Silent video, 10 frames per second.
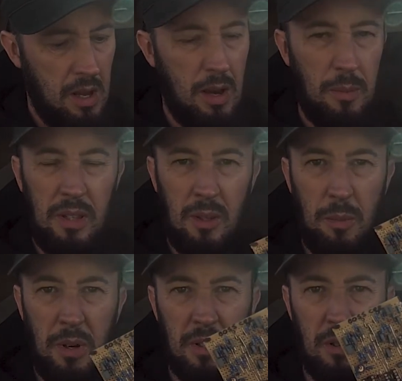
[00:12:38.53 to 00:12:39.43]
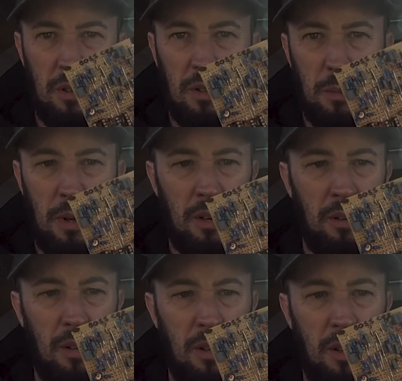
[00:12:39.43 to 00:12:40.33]
I made the Boss chorus
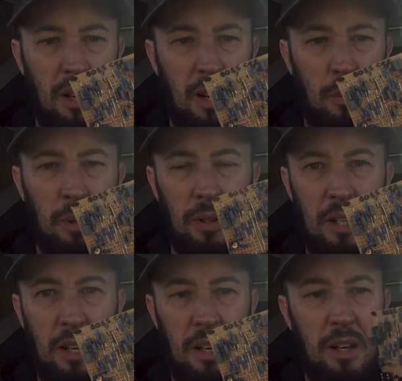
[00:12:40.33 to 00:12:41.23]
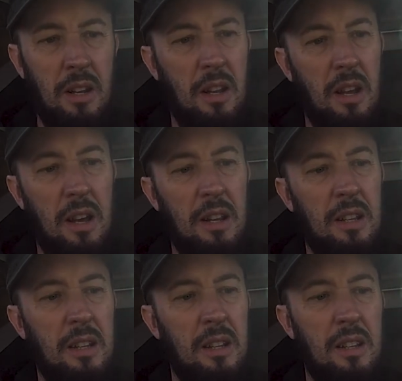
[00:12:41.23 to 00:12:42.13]
pedal and I plugged it in, and
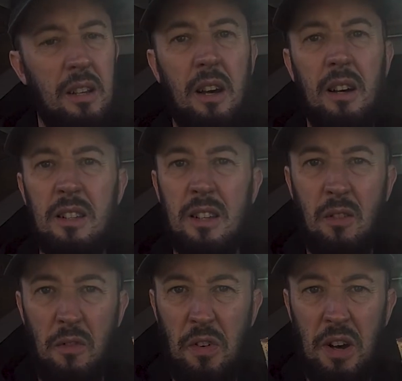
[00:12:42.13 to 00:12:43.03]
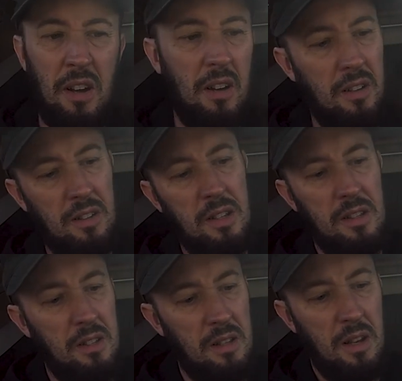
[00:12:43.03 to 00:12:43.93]
it set on fire.
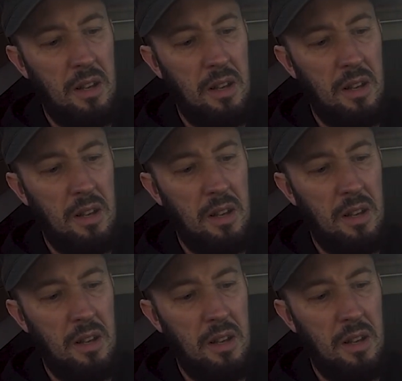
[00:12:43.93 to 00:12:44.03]
This